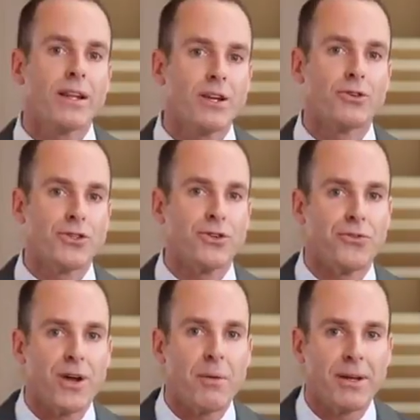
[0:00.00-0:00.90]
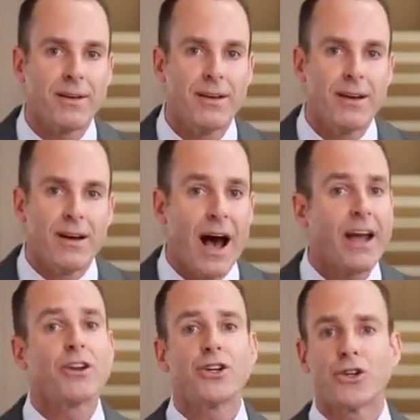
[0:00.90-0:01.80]
Legal Shield family. I
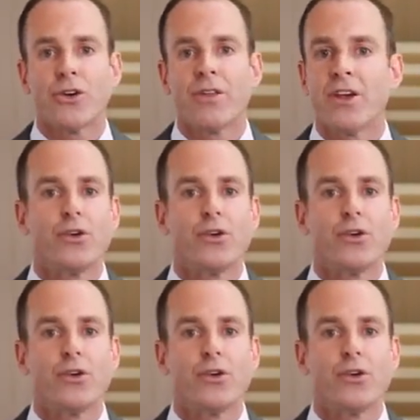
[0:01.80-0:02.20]
can assure you that